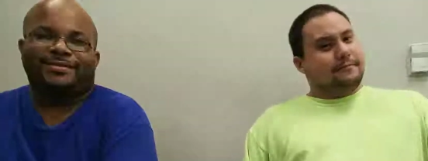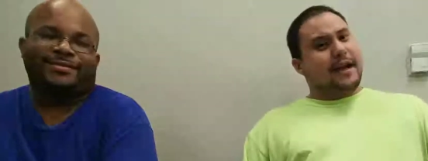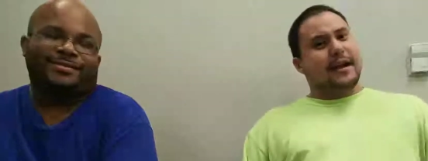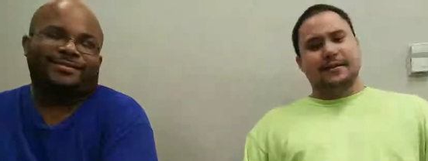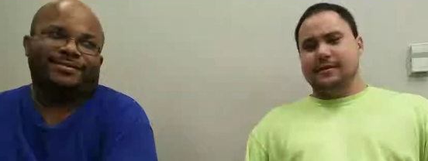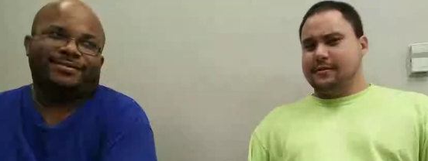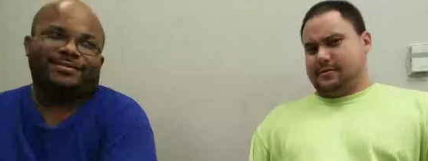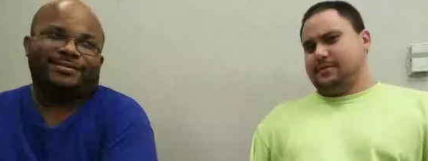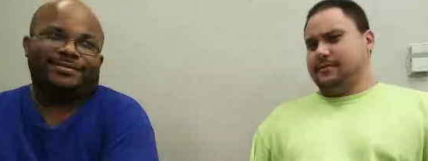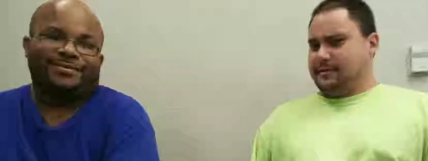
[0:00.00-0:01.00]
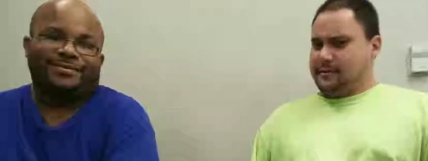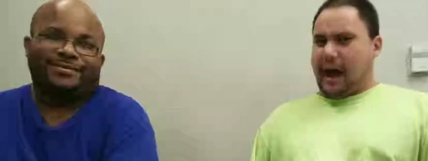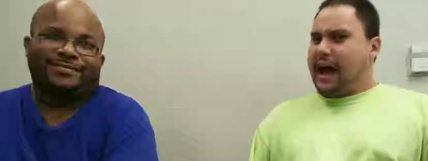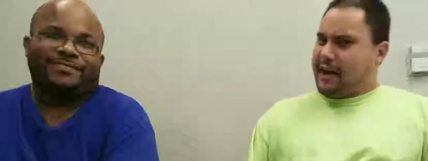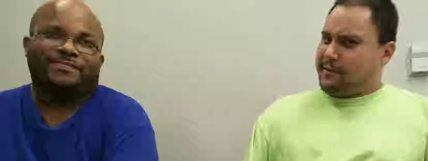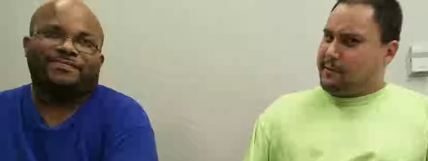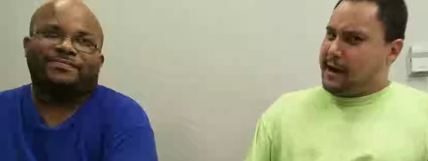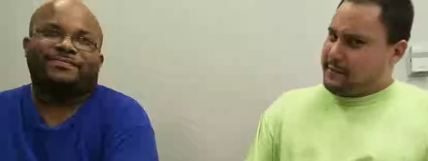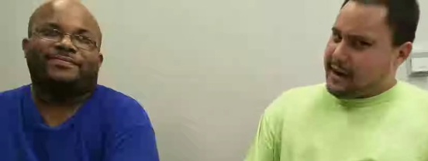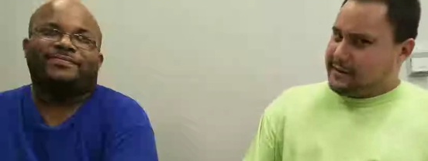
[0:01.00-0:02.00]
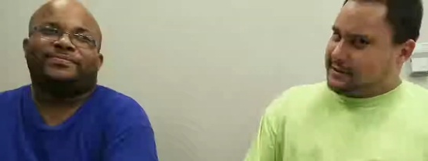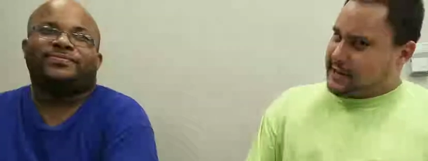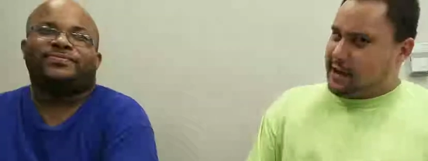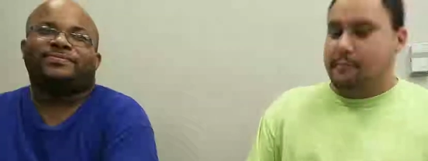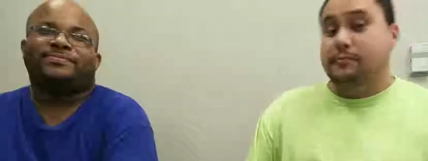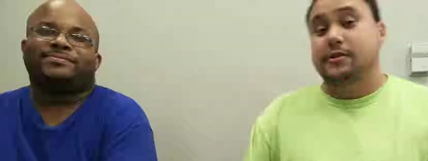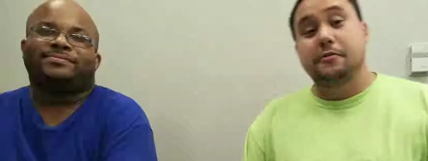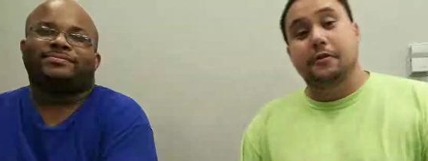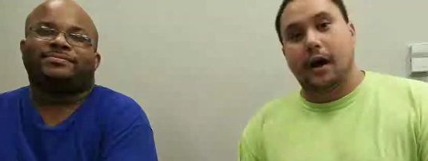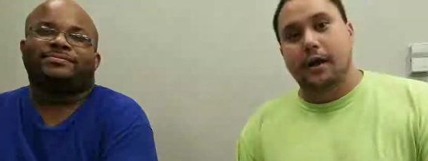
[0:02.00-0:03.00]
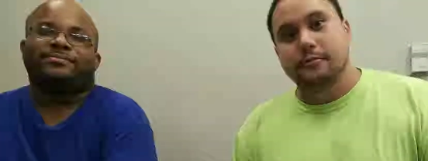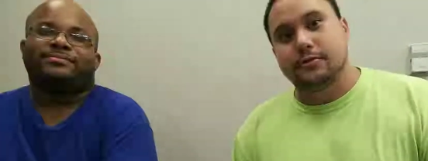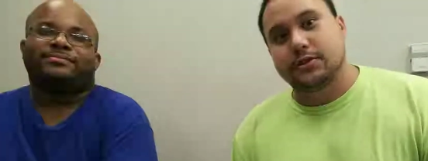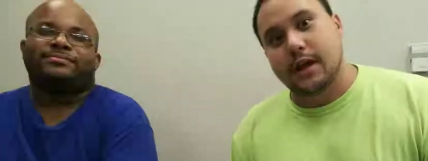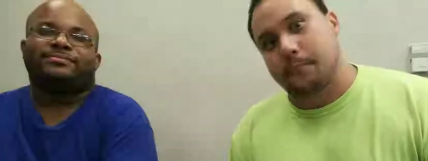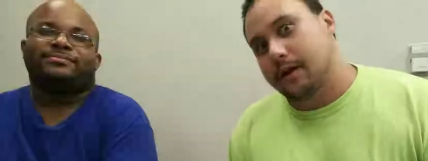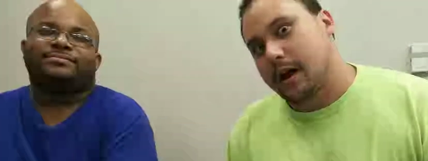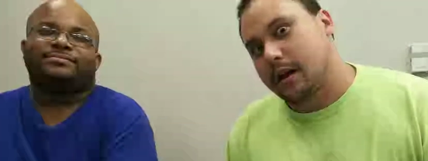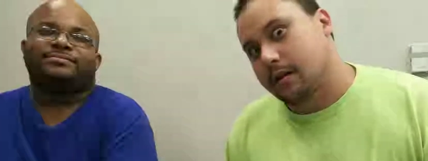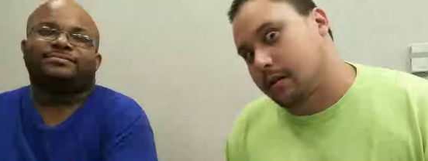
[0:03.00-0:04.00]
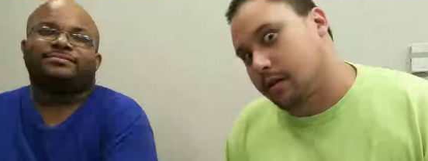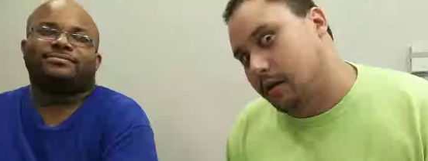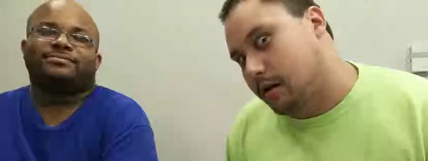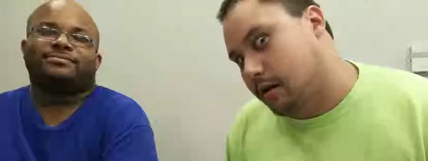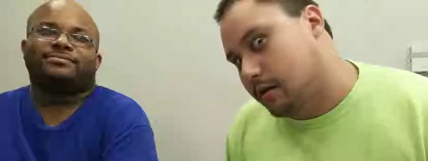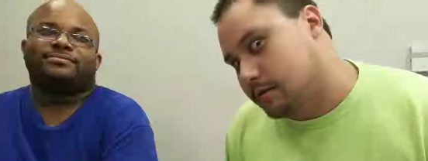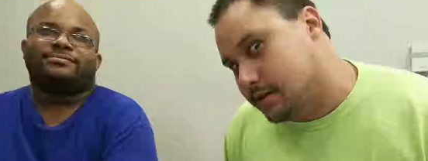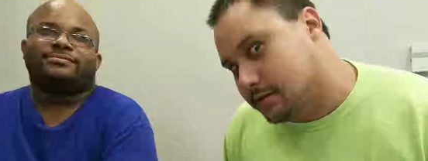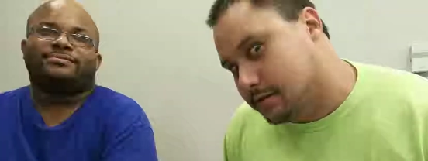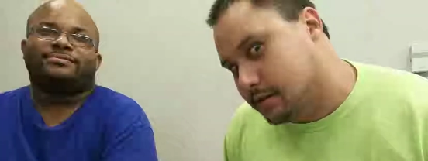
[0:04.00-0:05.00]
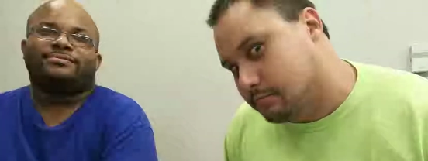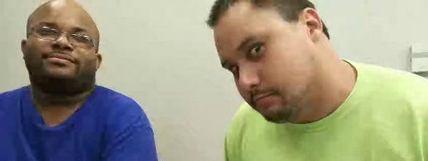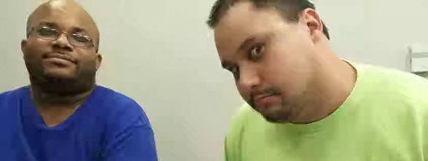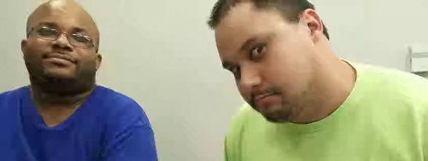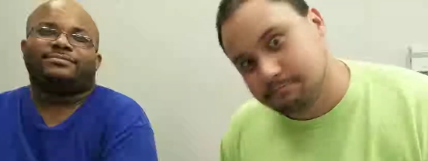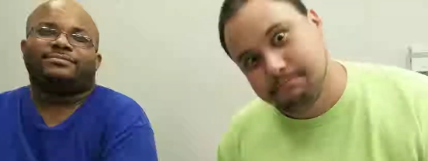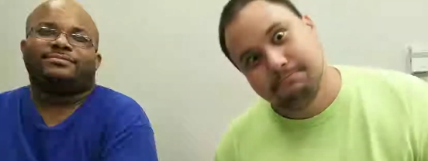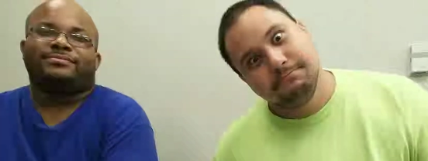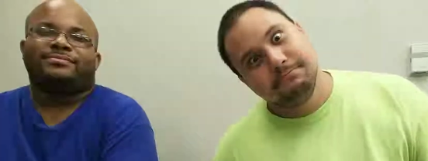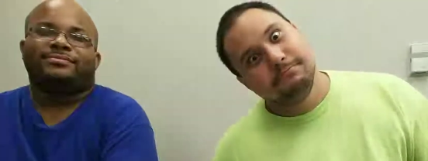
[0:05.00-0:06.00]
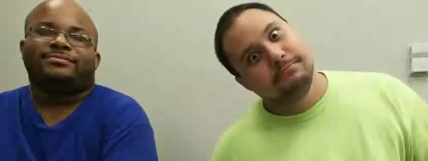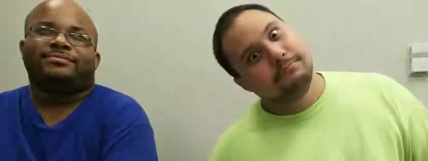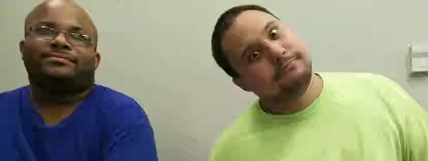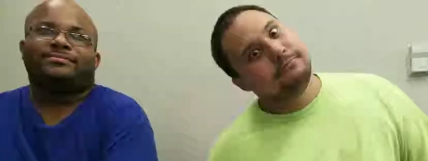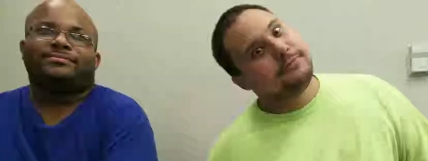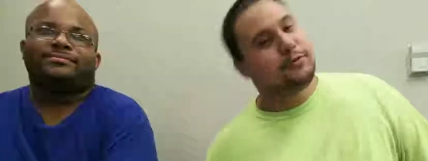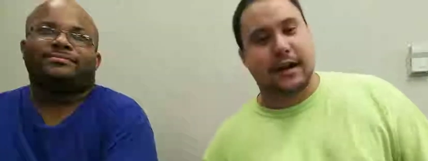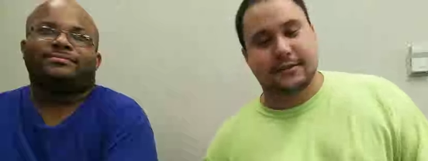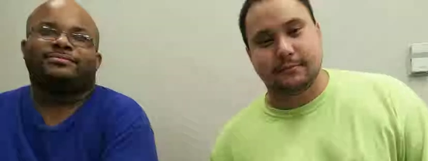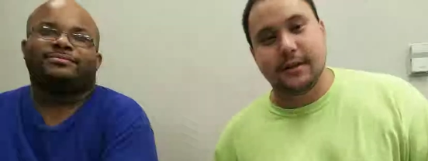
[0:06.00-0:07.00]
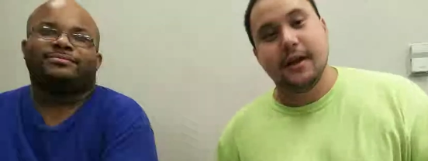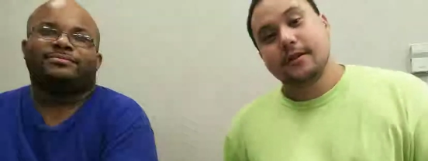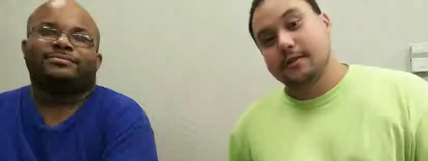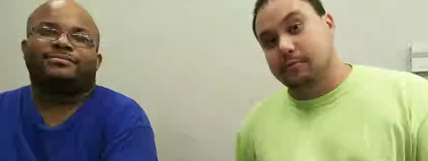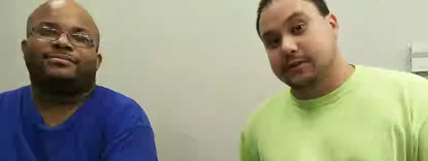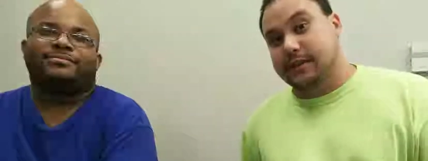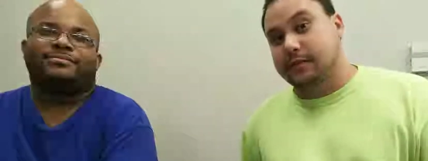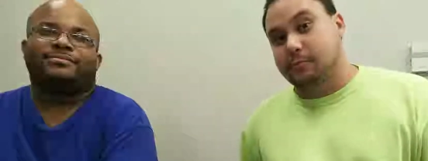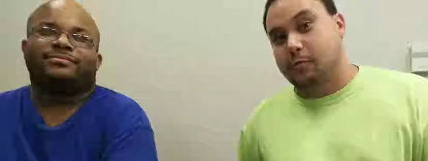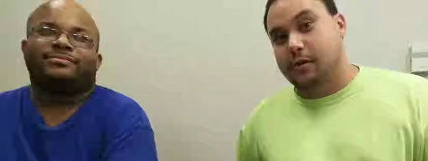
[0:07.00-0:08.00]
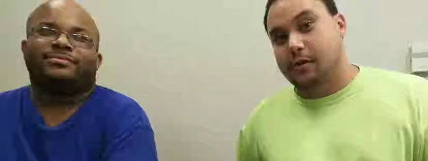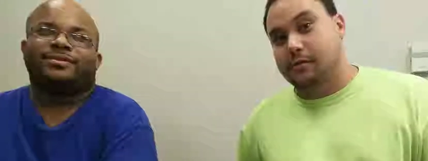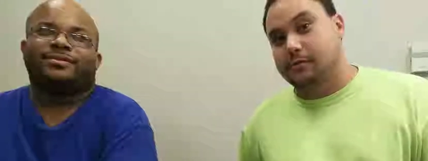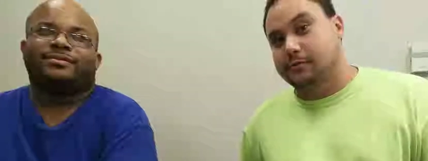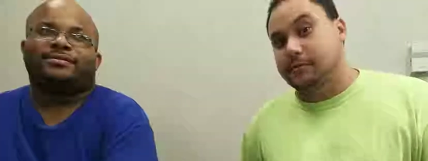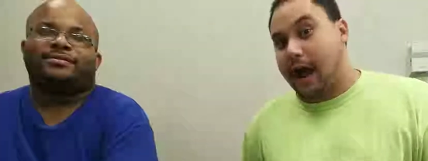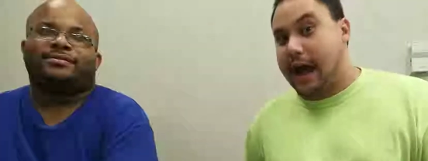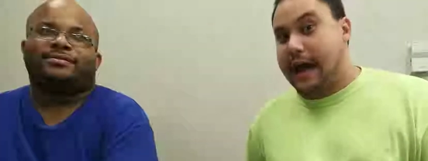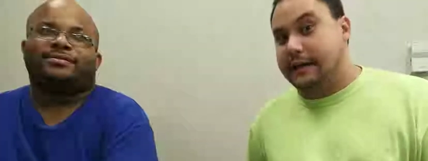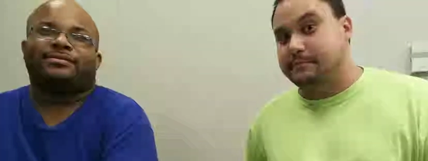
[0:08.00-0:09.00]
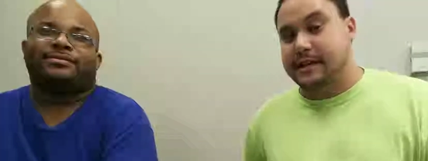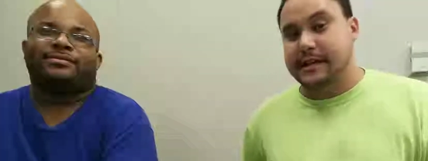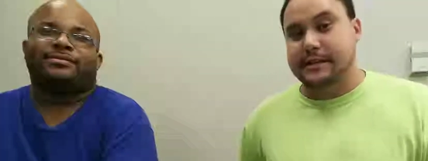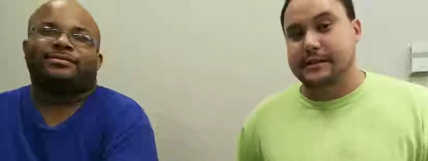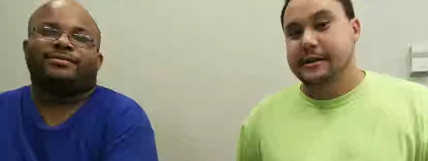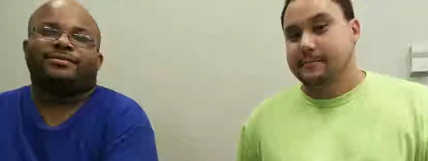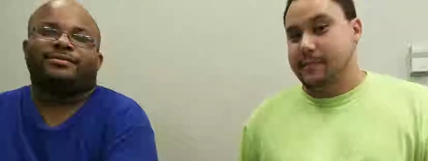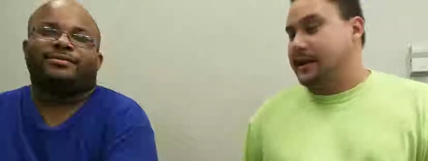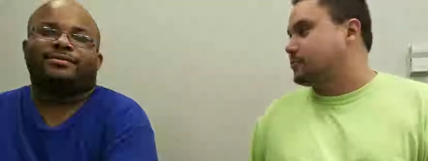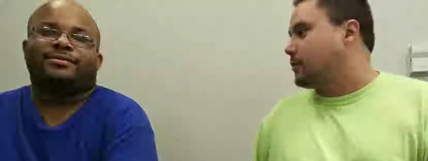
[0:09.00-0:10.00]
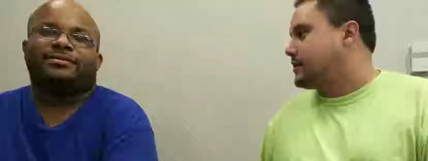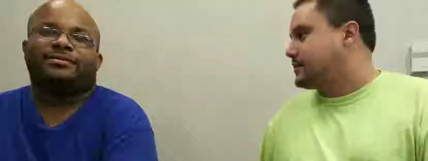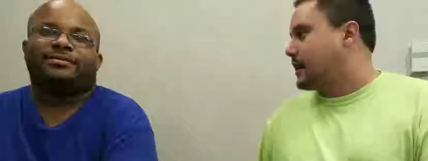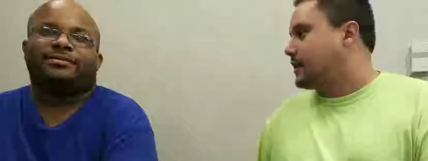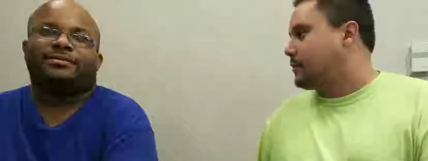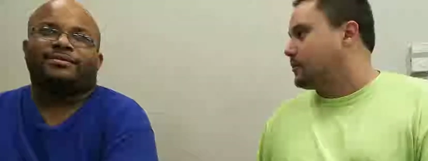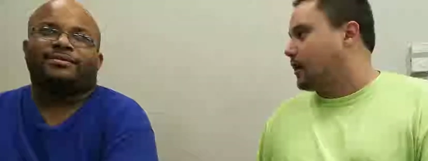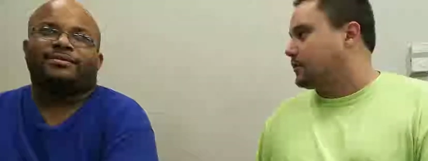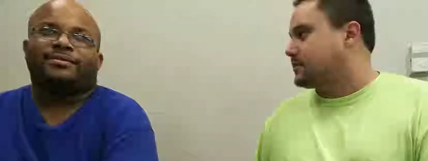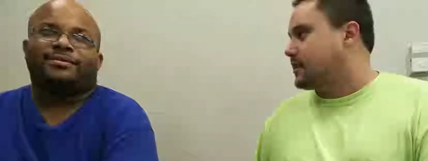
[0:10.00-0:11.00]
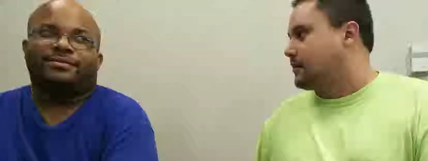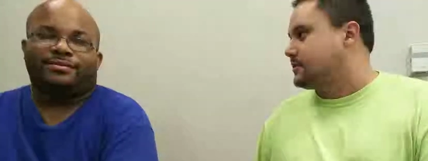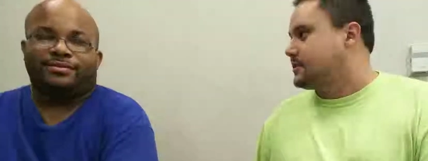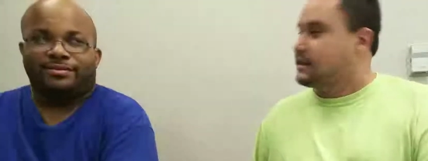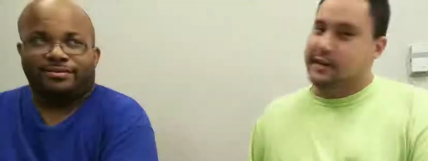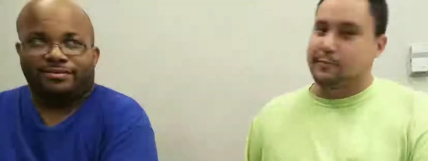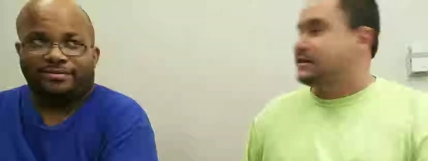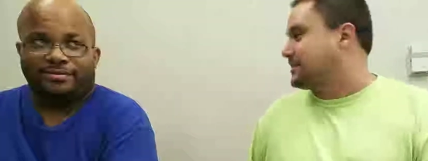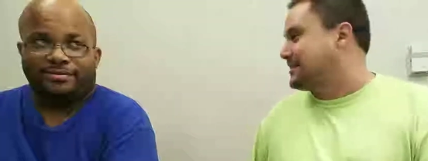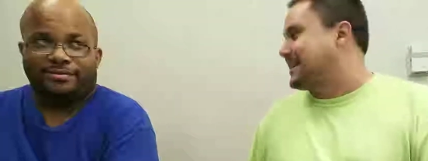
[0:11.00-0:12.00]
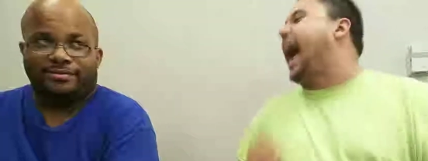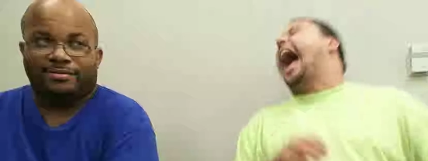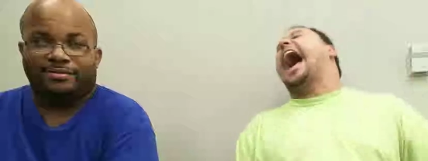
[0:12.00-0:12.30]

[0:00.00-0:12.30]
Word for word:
Speaker 1: man? I have a right mind to tell him, dude, are you stepping out of the closet or something? Mm-hmm. You got something you want to tell the world? You hiding, man? Maybe that's why he's hanging out with Austin Aries. He likes what he sees.